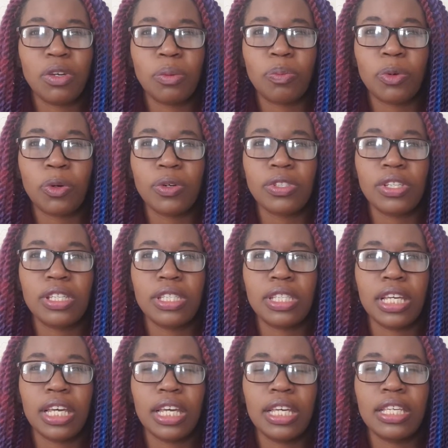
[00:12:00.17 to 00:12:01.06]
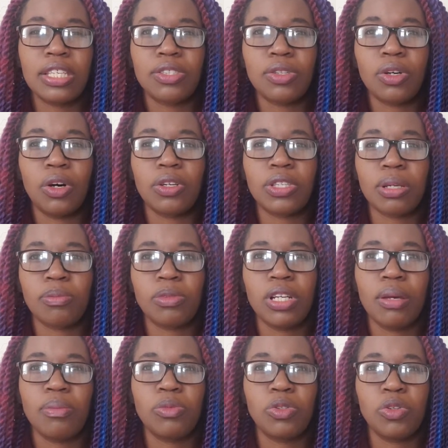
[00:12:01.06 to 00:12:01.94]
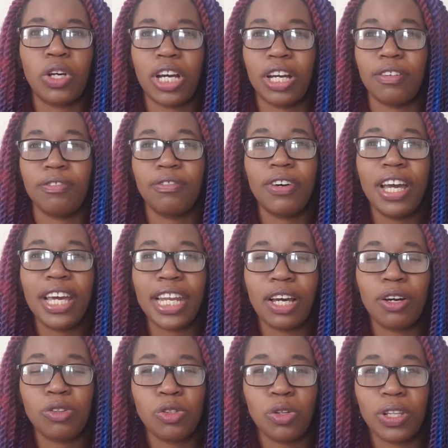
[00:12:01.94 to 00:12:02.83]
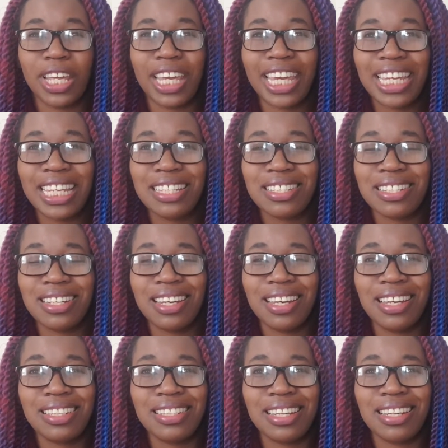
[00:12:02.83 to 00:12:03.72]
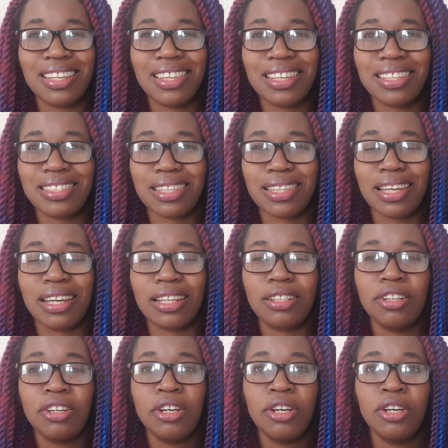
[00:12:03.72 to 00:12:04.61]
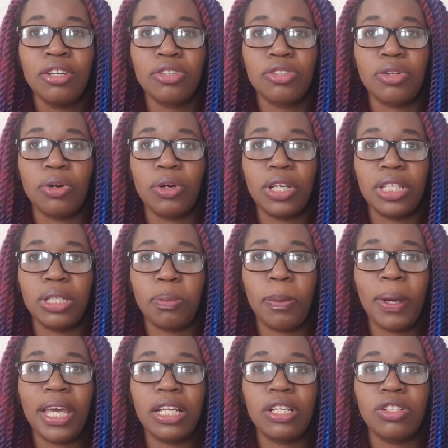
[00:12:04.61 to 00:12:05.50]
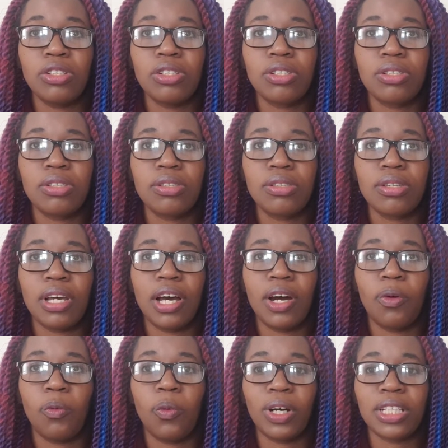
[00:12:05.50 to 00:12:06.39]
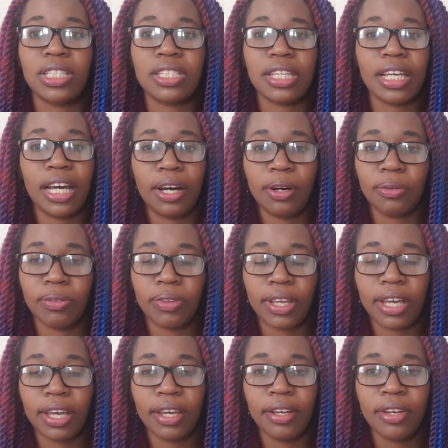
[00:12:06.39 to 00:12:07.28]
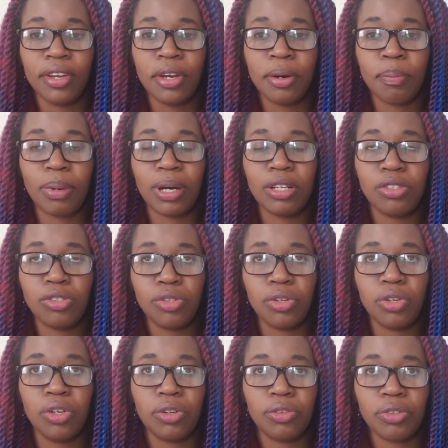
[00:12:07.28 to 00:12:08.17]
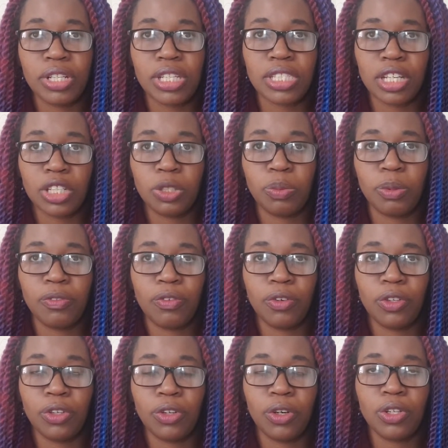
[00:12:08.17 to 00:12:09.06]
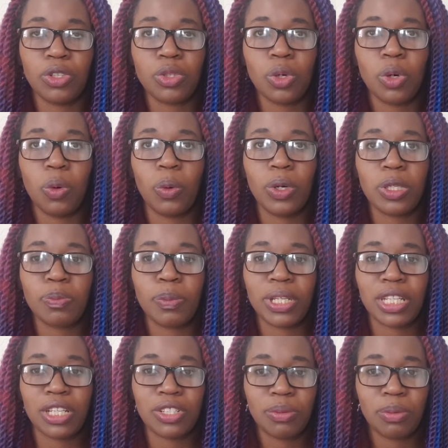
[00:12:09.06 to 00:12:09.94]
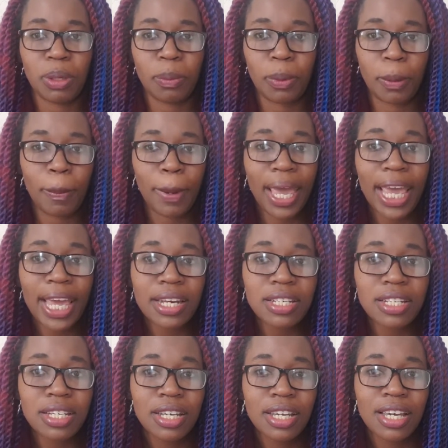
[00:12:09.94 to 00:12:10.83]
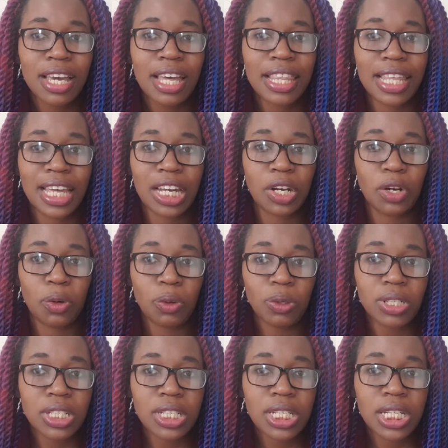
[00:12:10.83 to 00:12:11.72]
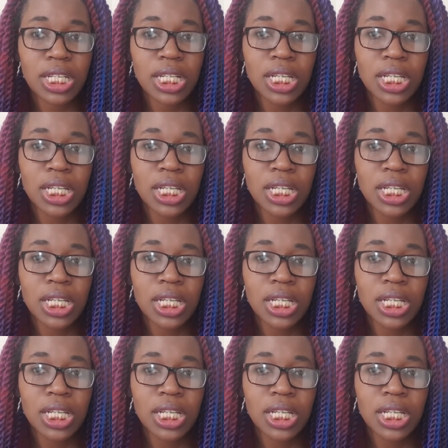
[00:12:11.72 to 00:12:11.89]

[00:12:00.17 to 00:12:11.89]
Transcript: process is, or sometimes you can find out on the internet and things like that. So it depends what's out there, but do your research before you go. It's always better to be prepared than not.